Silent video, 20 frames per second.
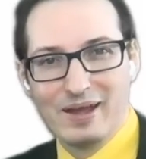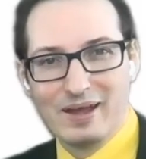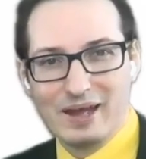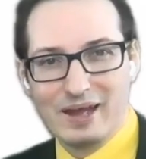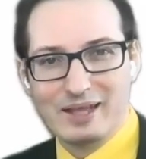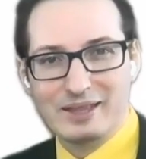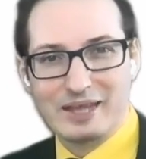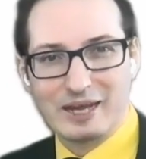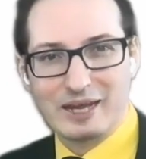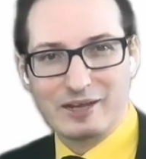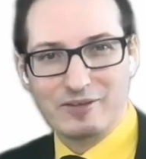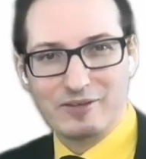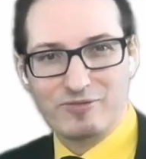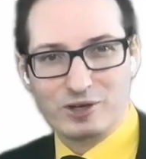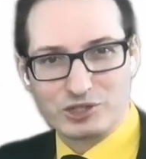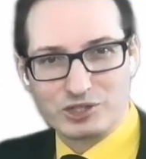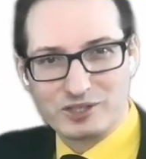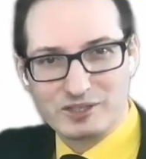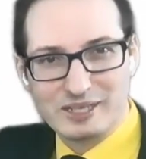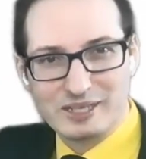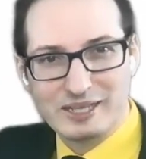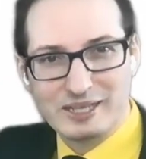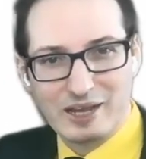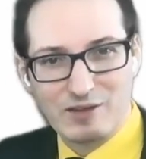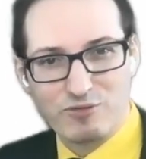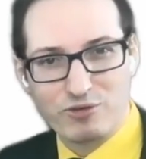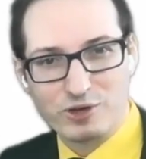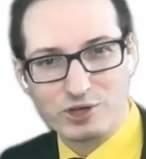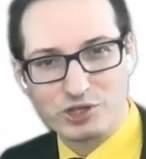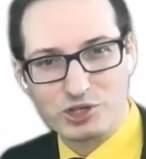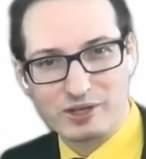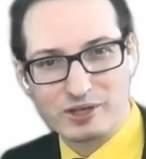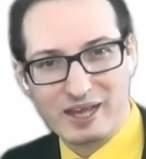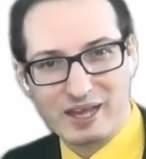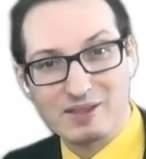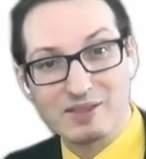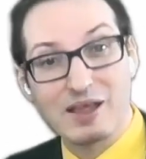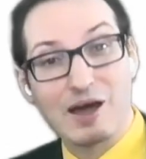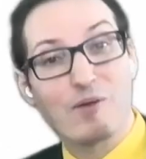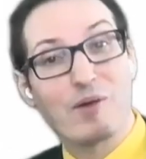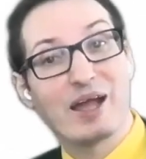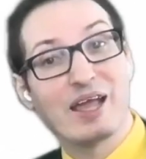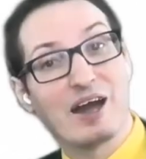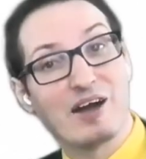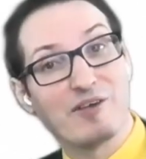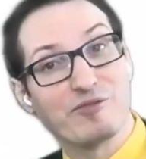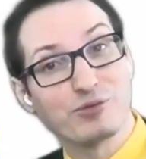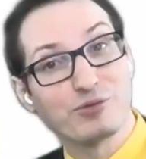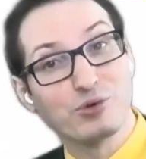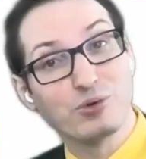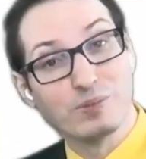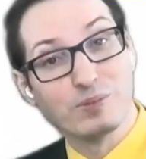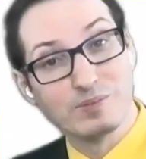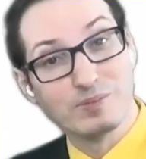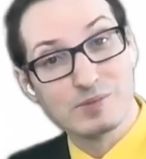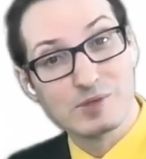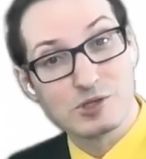And I flush. Then I flush again. Now I have two.